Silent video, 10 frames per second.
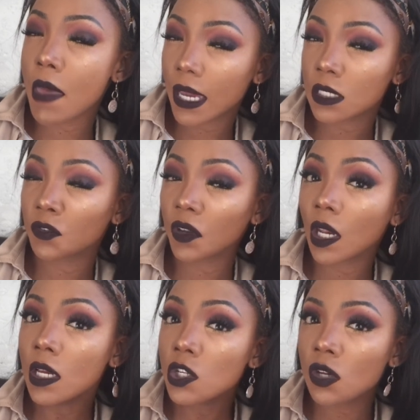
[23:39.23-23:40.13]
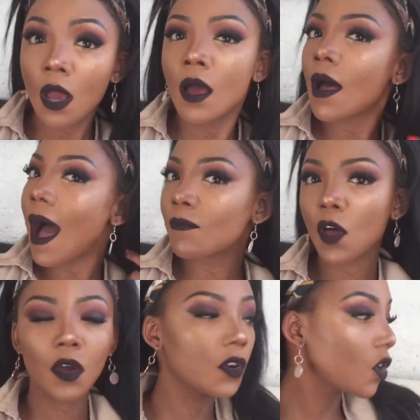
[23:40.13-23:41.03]
matte finish, I'm
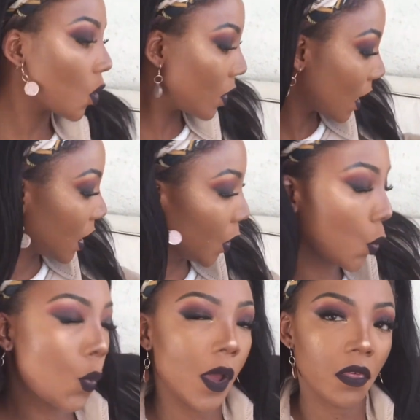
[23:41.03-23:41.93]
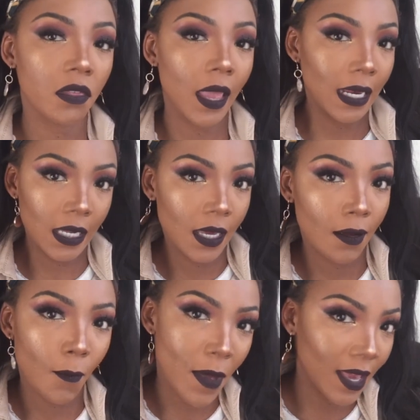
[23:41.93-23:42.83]
not going to go in with
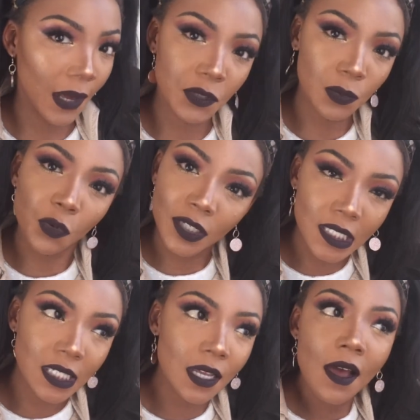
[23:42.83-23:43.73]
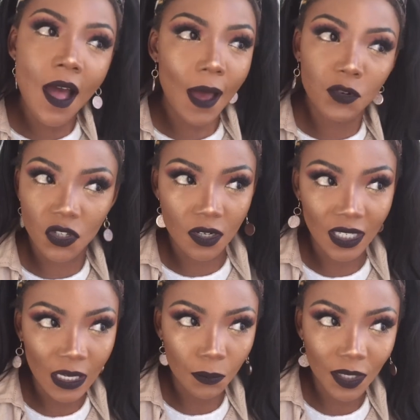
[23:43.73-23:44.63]
any makeup spritz. I'm just going
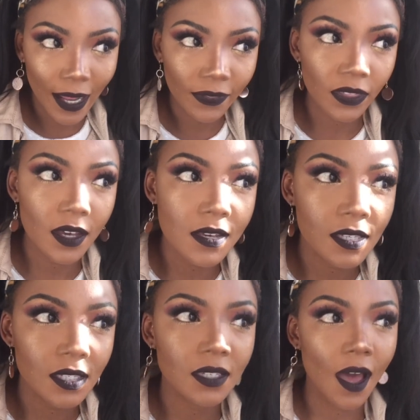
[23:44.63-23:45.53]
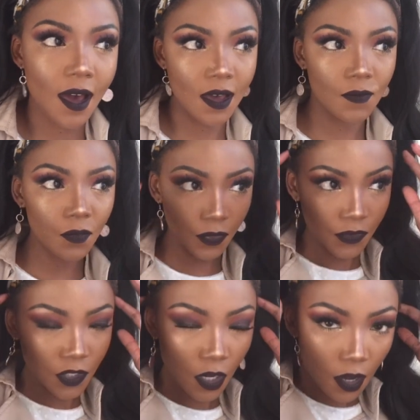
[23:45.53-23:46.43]
to keep it like this.
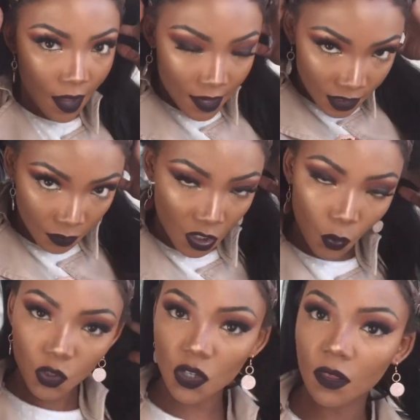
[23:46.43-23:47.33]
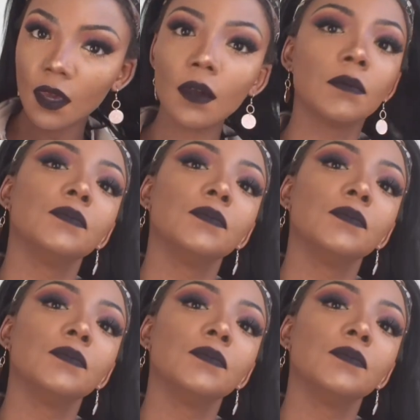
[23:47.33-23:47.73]
So yeah, guys, let me know what you think.